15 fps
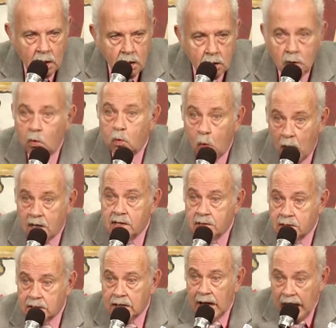the ones
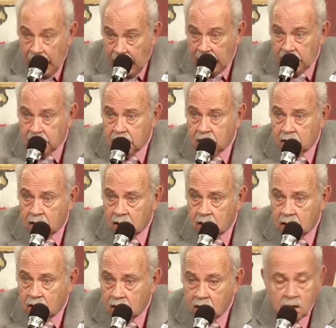that had
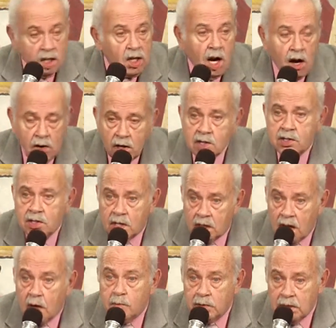the courage to
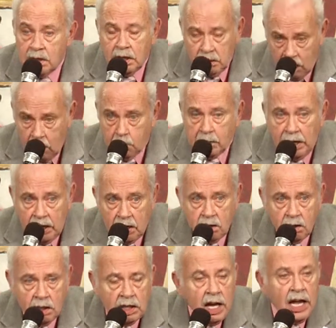come here
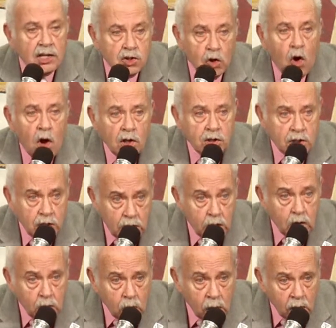and talk to
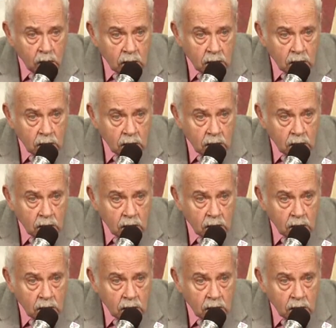you,